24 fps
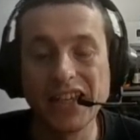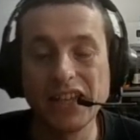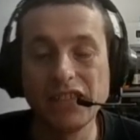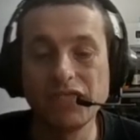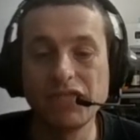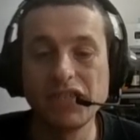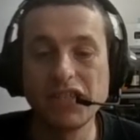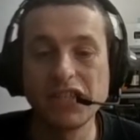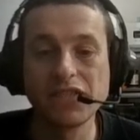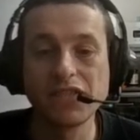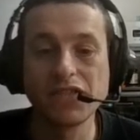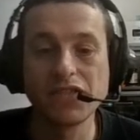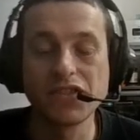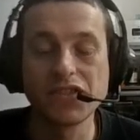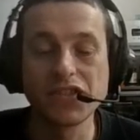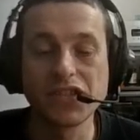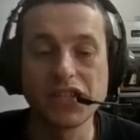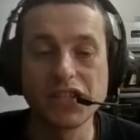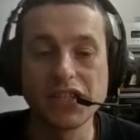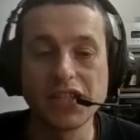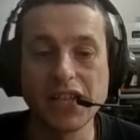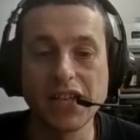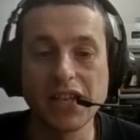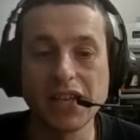in Invis
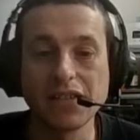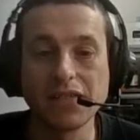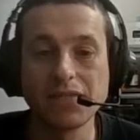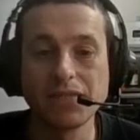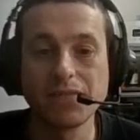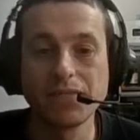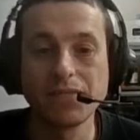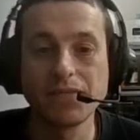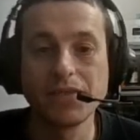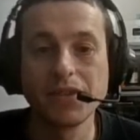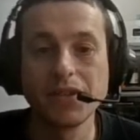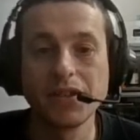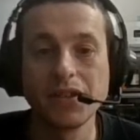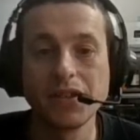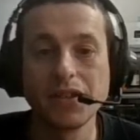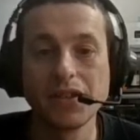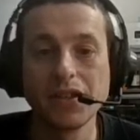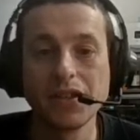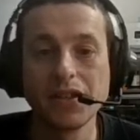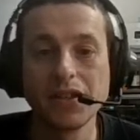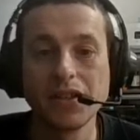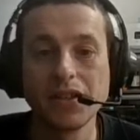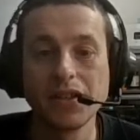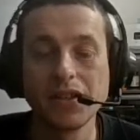vs Undead.
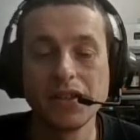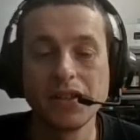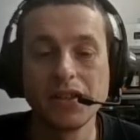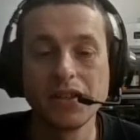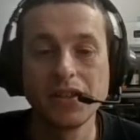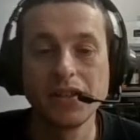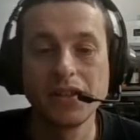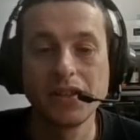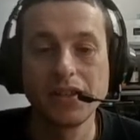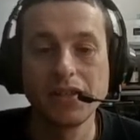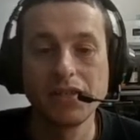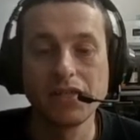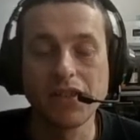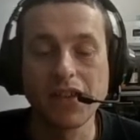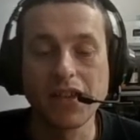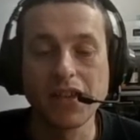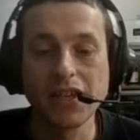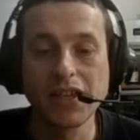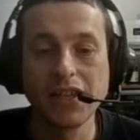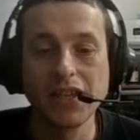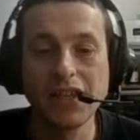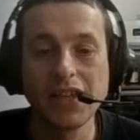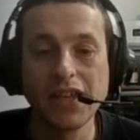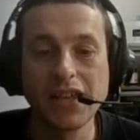If I
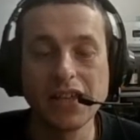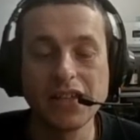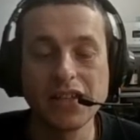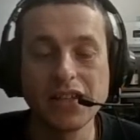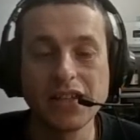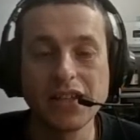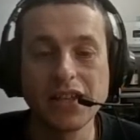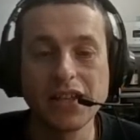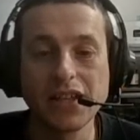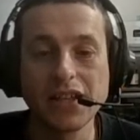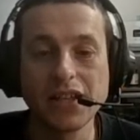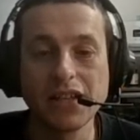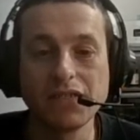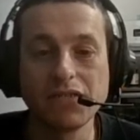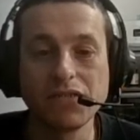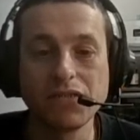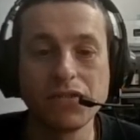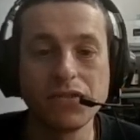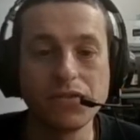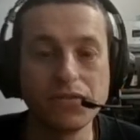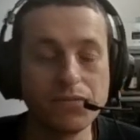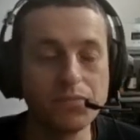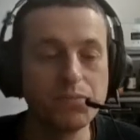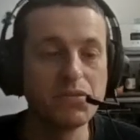can get to that
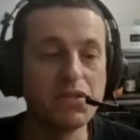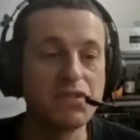level